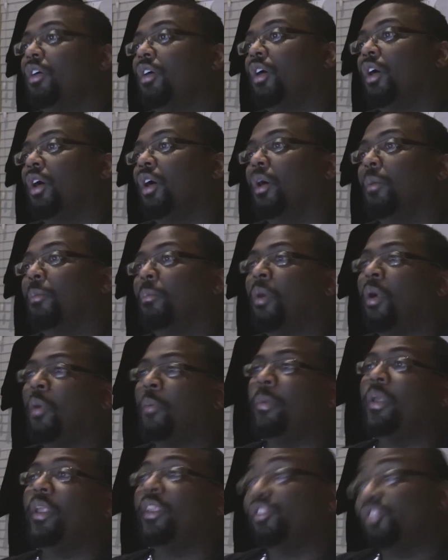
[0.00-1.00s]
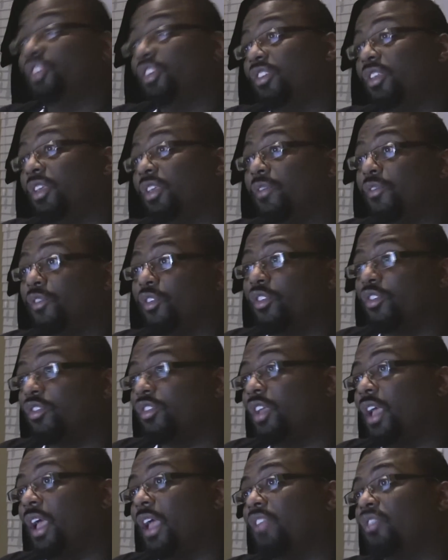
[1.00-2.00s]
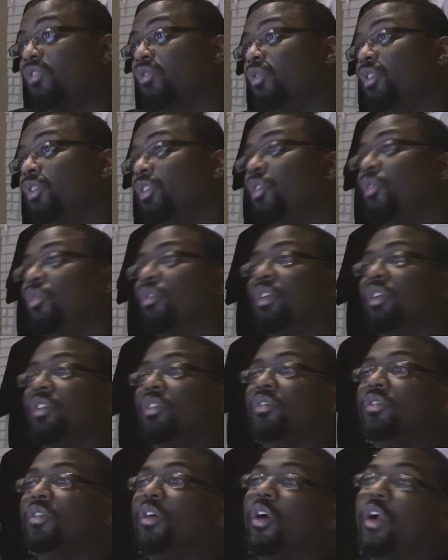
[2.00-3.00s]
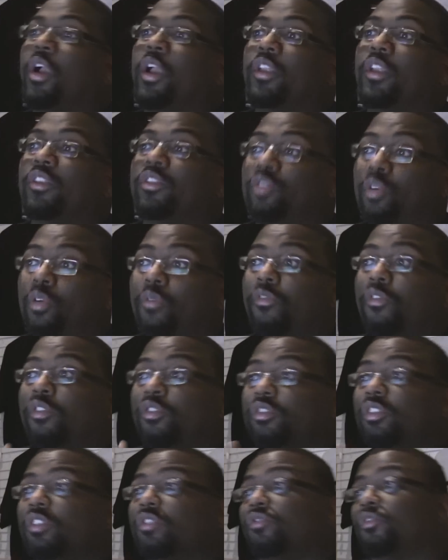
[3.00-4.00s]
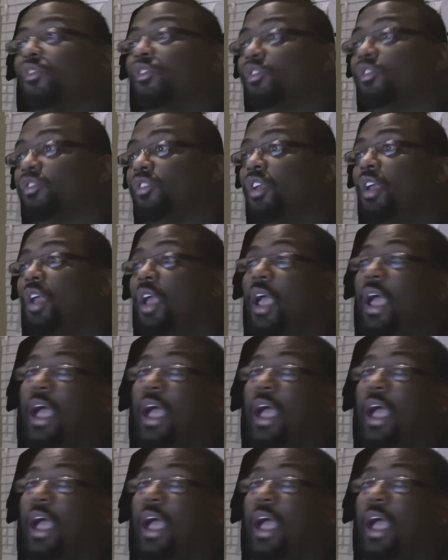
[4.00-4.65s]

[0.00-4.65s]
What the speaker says: Bart Palashevsky versus Hatsuhioki. Alright, so first things first.